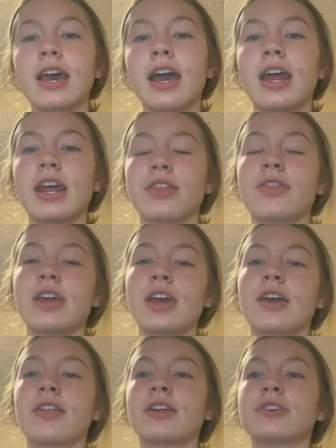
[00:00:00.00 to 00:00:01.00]
And I
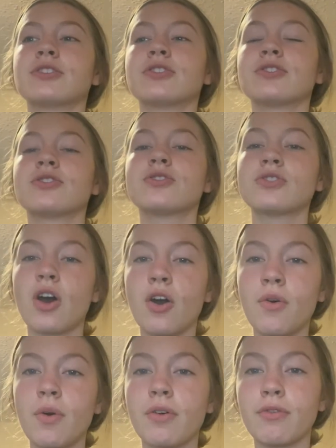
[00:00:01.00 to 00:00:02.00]
think that is
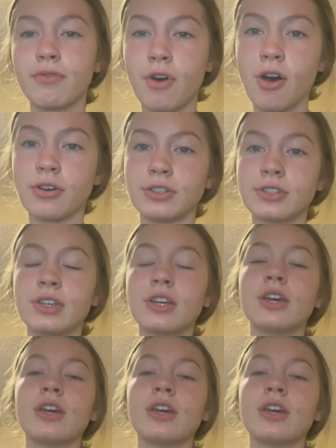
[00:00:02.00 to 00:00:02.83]
so false.